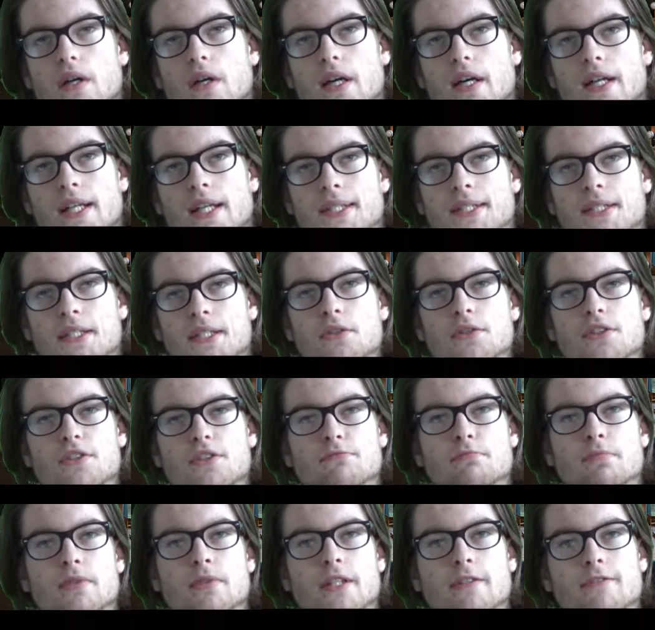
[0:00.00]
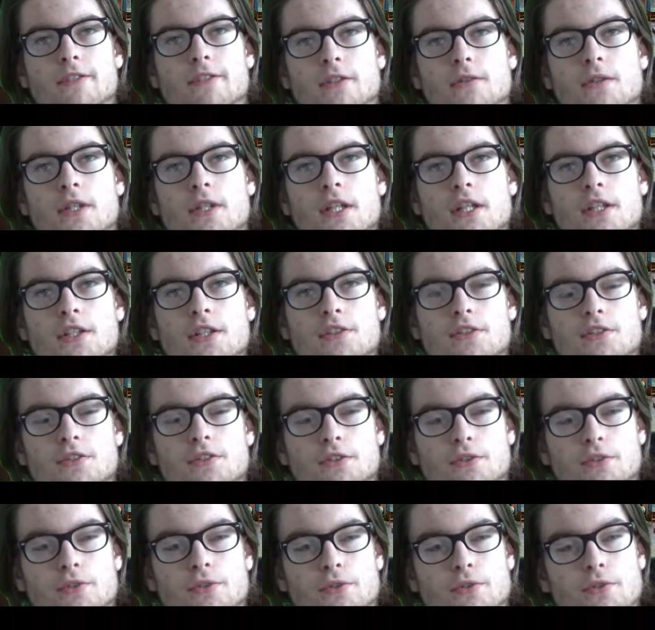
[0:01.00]
exclusive preview
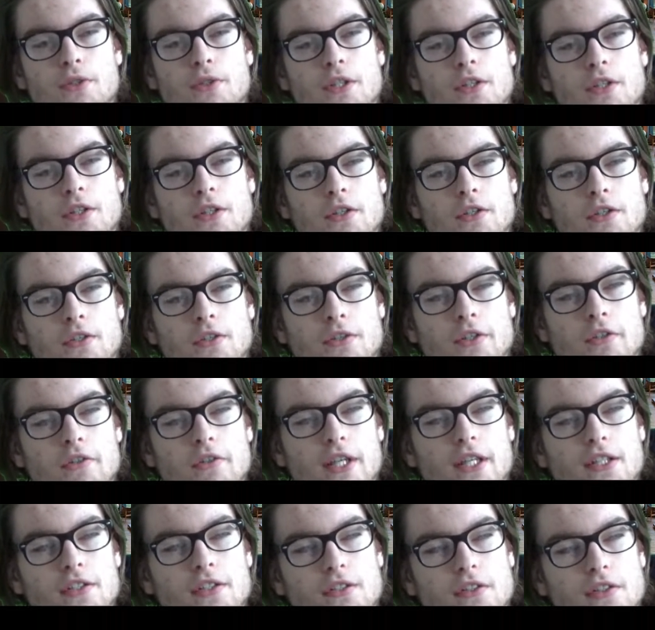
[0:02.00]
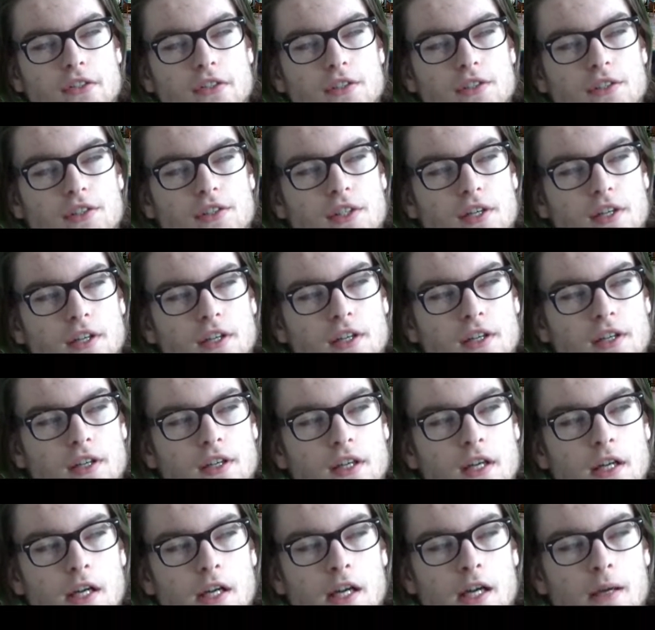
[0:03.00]
to the Grand Tour
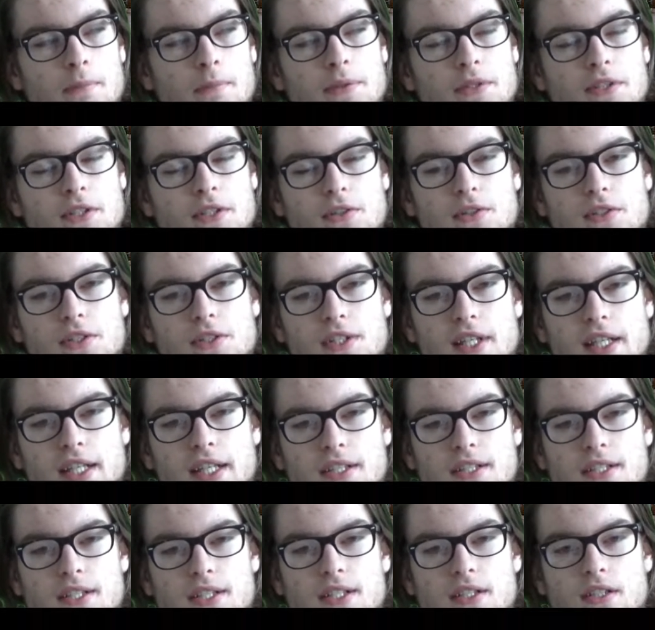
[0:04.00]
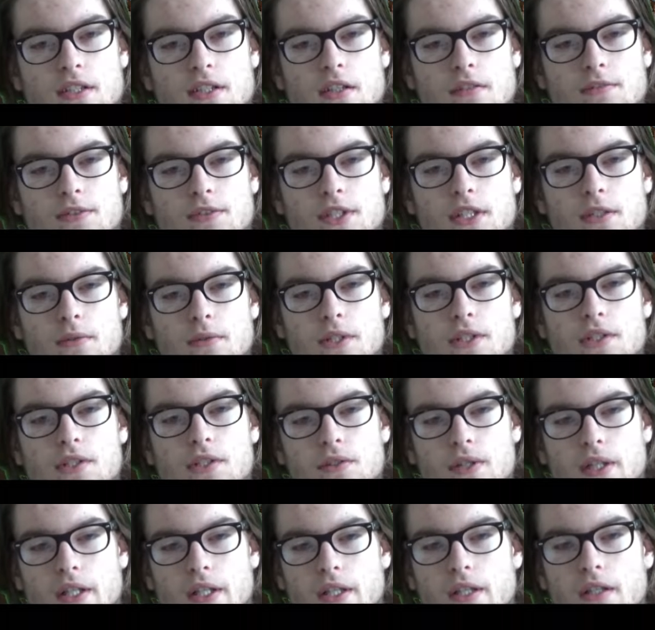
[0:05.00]
episode 6 of series
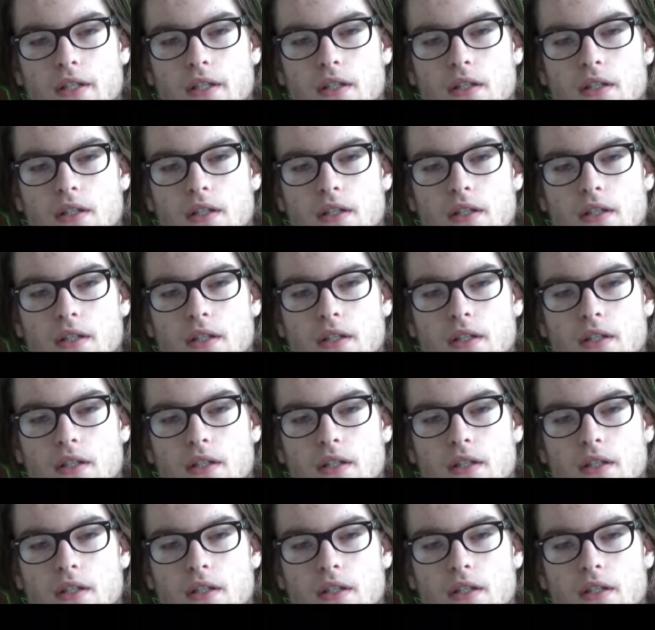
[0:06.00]
3.